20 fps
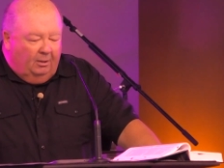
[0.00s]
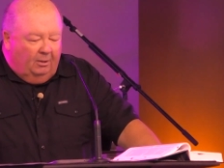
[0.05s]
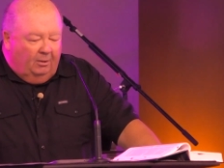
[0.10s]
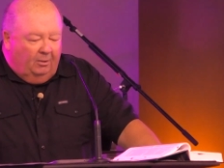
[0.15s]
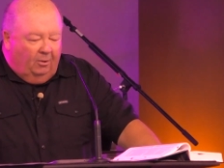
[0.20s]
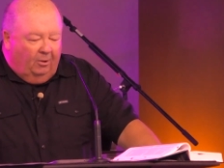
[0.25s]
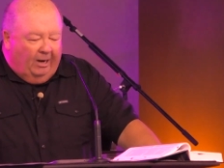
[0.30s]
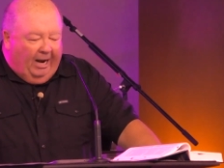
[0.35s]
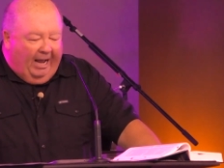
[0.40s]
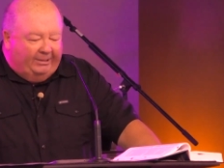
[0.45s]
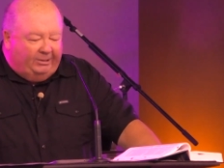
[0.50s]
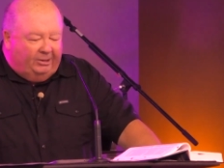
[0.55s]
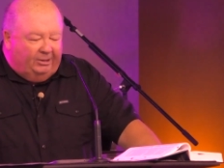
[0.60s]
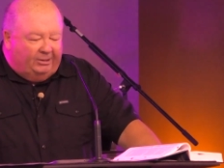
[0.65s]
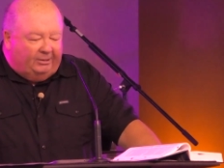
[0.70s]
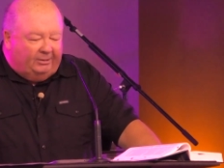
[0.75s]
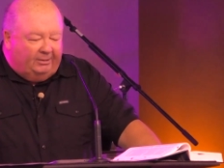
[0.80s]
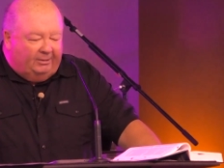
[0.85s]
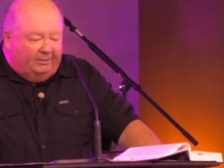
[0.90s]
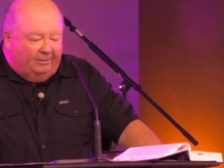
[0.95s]
Lord, I
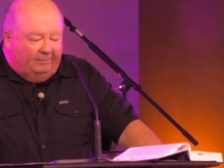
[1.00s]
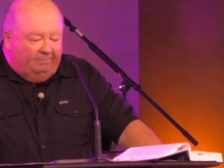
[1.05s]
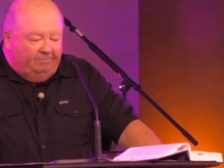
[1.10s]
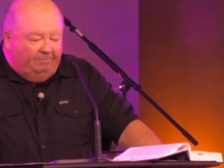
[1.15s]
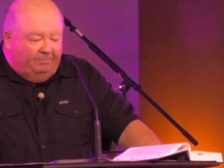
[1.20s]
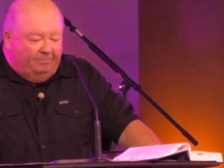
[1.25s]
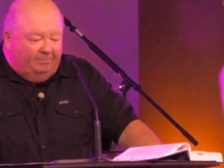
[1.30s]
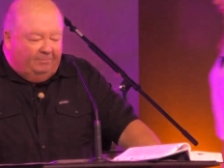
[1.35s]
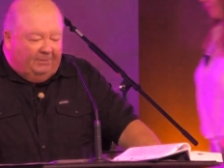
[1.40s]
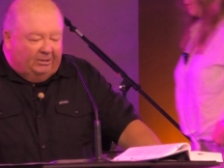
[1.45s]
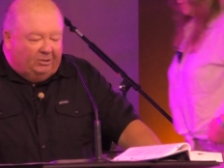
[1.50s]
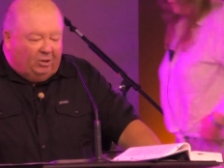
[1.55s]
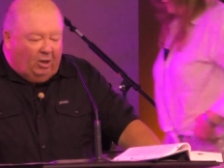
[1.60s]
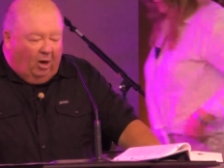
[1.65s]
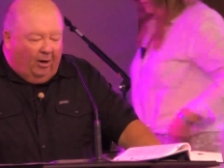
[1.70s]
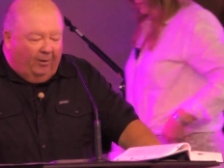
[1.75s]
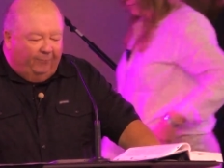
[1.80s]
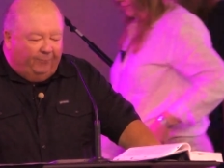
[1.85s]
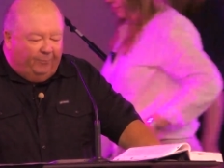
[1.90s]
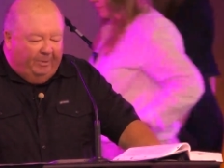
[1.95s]
just, it's
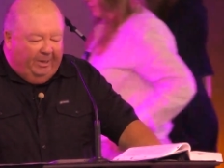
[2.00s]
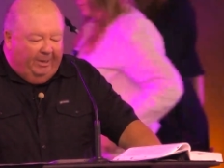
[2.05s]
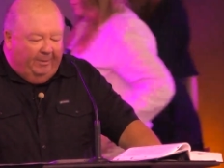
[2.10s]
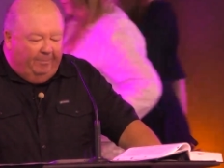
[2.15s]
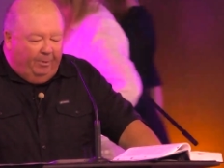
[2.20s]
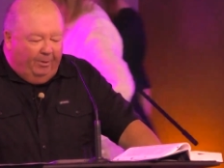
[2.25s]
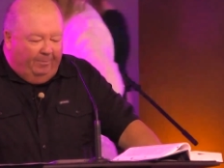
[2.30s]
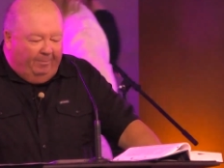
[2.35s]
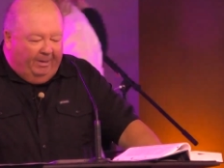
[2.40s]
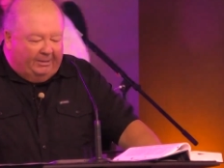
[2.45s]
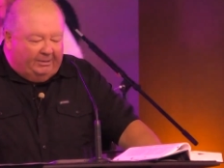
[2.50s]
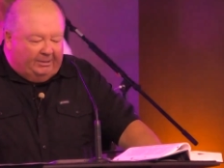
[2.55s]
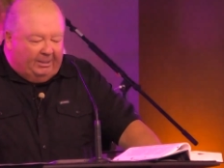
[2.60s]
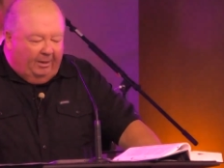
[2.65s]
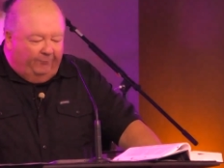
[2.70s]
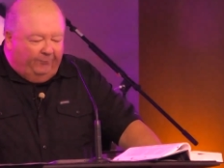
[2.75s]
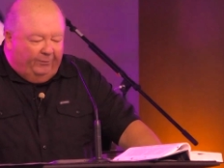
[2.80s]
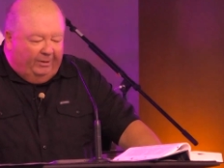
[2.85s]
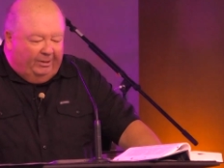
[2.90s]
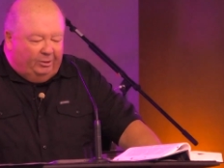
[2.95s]
hard for me to put
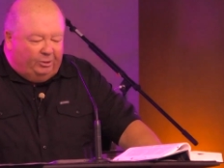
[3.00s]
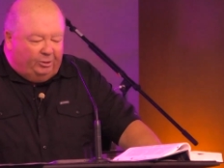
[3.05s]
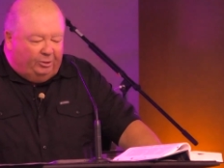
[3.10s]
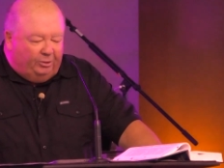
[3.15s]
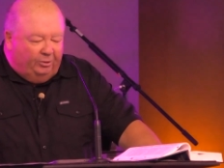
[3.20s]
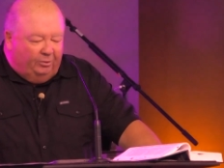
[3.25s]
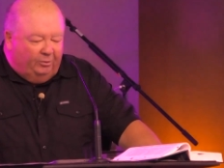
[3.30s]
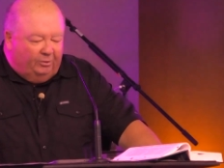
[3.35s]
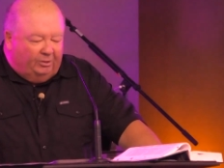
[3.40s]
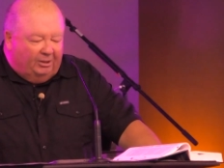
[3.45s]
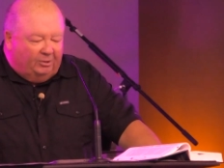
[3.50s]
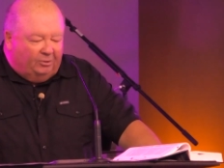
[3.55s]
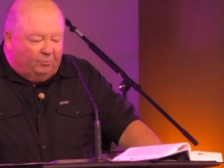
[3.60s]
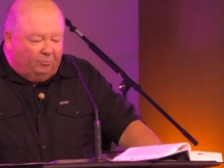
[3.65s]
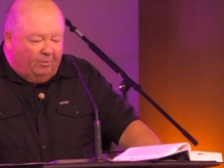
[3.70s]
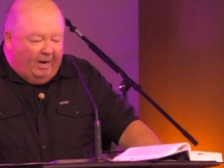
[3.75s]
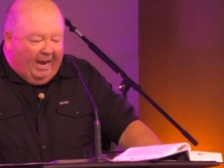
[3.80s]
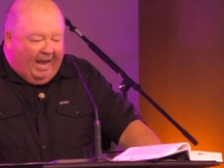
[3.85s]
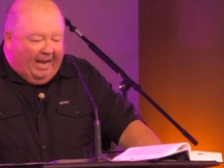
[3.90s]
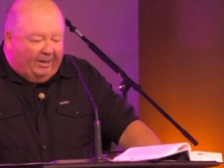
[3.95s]
myself in his shoes, as
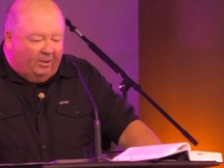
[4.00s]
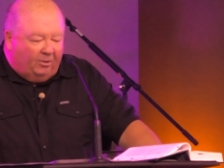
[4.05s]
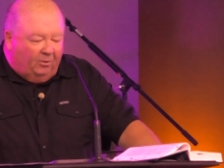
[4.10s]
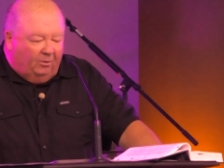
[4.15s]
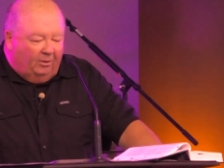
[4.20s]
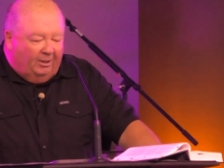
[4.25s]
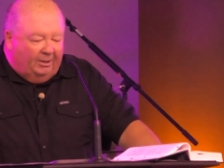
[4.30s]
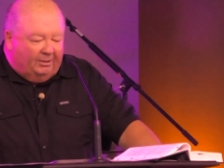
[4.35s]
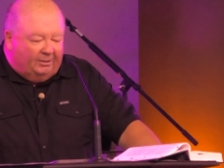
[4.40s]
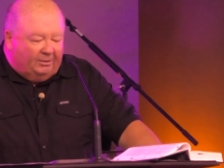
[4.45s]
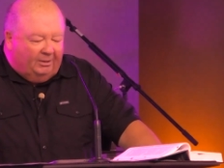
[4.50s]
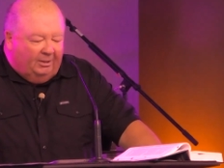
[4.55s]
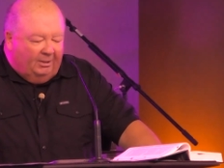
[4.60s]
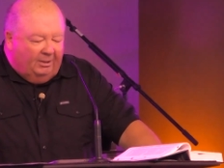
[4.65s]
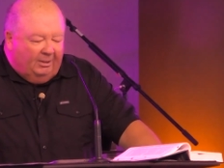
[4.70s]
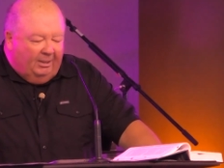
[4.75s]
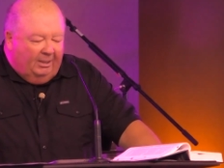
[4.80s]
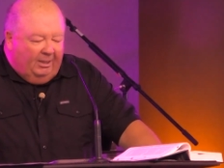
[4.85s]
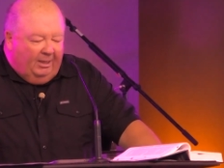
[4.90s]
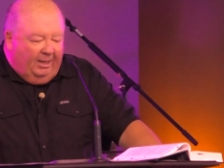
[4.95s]
radical as,
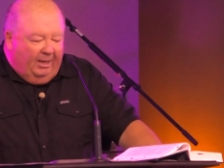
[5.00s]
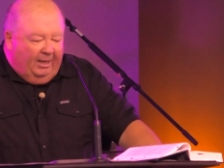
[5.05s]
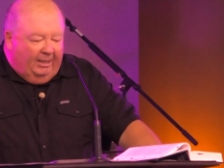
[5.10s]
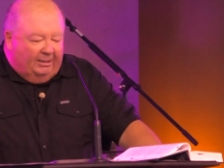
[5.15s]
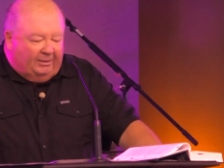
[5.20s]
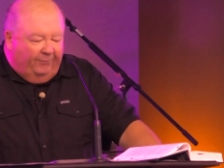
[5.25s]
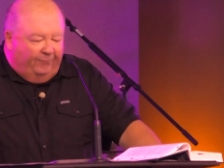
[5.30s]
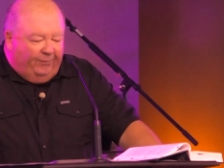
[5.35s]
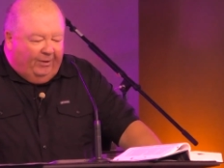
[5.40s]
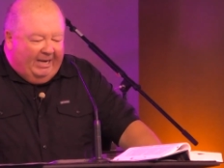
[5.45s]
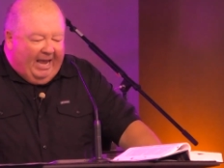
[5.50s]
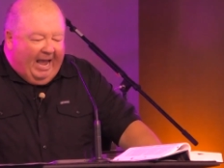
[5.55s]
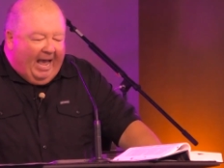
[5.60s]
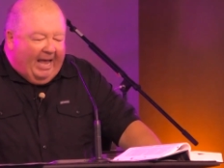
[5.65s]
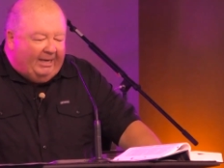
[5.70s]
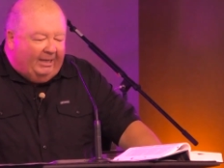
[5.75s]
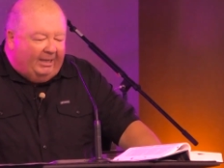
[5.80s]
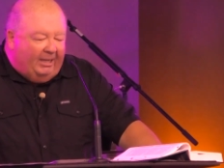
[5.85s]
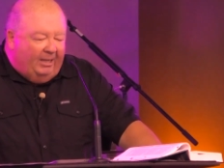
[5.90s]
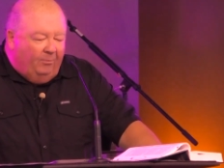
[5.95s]
as a
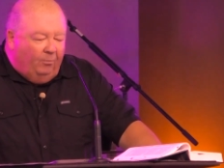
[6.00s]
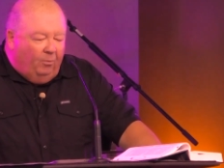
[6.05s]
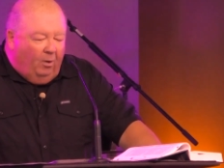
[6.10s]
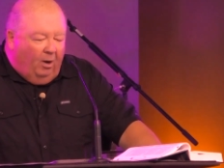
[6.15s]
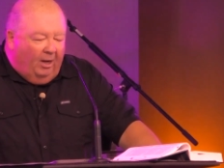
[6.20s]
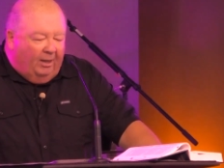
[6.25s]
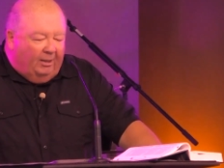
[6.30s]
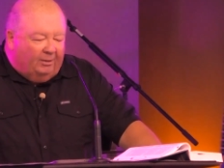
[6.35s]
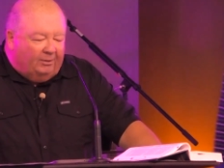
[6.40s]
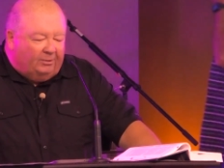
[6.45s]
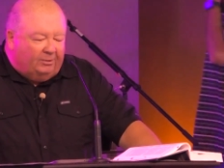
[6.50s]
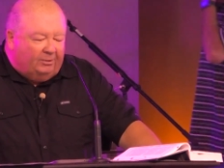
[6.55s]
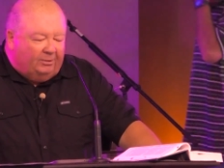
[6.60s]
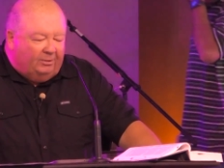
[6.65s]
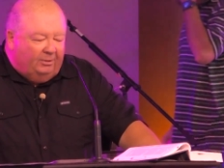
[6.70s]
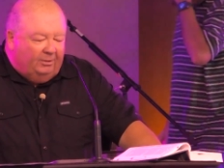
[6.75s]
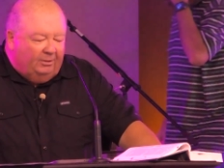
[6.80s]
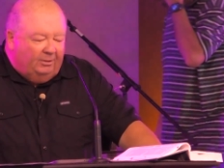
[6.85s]
fanatic he was.